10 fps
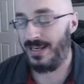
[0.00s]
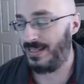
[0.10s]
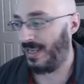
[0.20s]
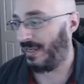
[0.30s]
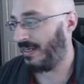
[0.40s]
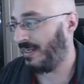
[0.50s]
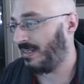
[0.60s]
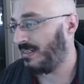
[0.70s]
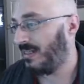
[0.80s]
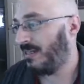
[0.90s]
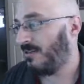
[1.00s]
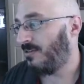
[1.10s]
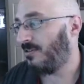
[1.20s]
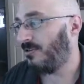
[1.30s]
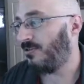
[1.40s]
techniques
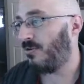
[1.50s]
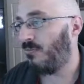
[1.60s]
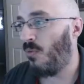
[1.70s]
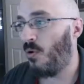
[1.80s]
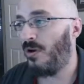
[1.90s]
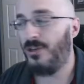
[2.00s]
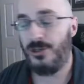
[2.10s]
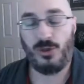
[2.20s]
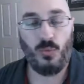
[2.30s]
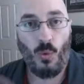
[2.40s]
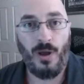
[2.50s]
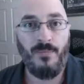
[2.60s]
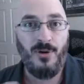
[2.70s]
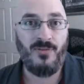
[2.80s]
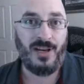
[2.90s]
to more than just one move at a